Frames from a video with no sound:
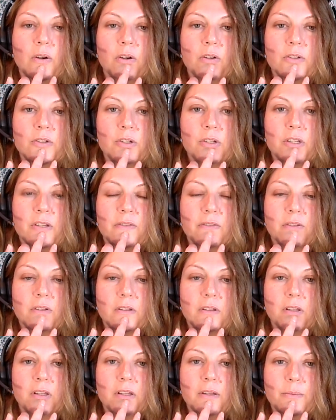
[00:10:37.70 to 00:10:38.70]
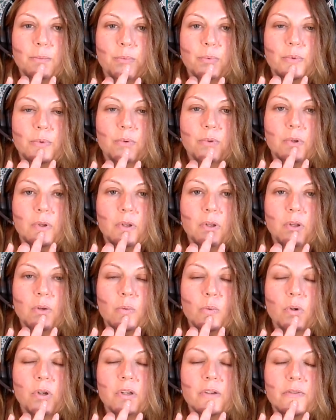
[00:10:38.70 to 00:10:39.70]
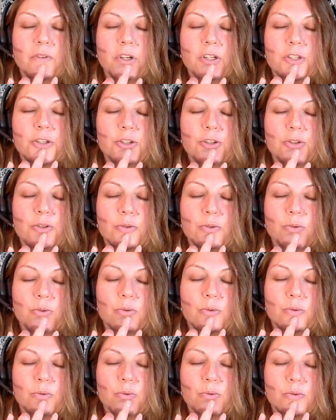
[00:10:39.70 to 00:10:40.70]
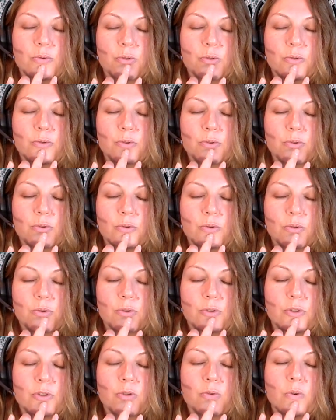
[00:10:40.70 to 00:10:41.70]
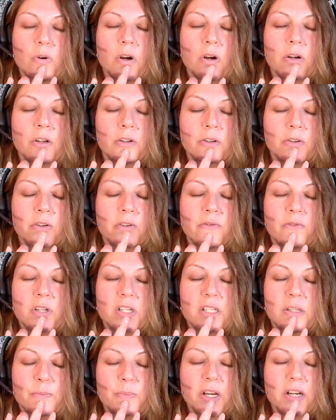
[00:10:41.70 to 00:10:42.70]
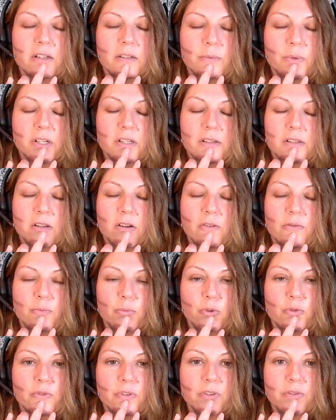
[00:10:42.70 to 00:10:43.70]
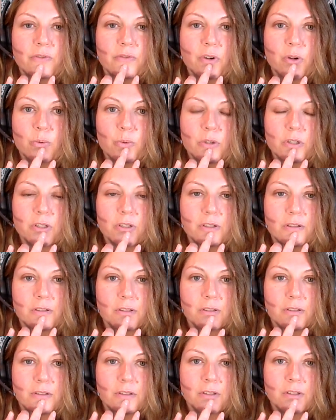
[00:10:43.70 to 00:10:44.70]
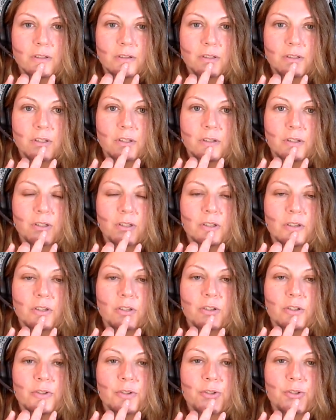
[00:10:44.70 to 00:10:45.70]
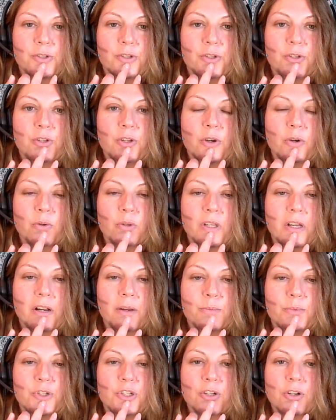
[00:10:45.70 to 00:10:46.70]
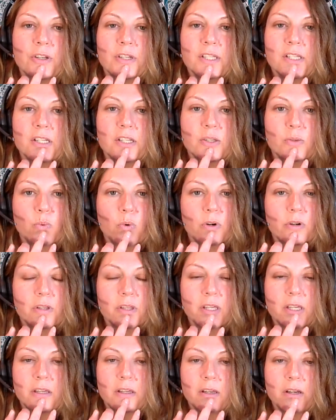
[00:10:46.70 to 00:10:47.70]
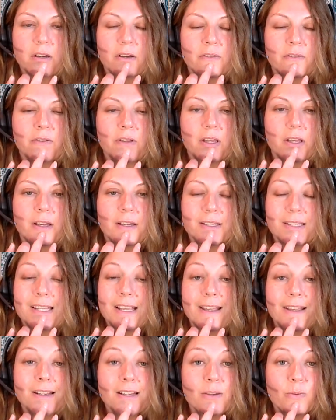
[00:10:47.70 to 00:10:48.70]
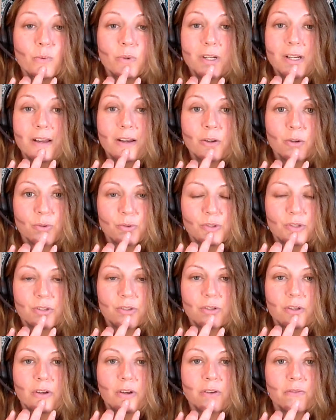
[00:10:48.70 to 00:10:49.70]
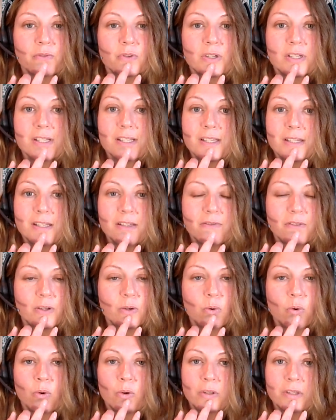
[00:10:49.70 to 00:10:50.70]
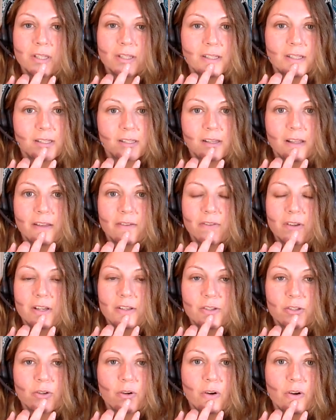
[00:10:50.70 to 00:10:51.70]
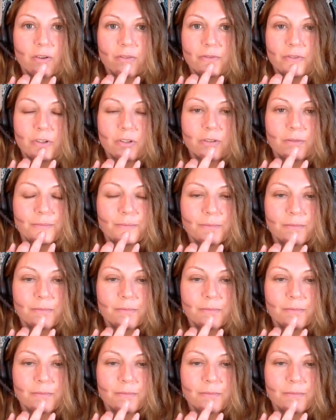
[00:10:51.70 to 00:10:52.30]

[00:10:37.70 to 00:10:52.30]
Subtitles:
Underneath the lip, and what if I choose to honor and respect myself moving forward? To know that I'm just as worthy of, as anyone else of receiving all that this life has to offer.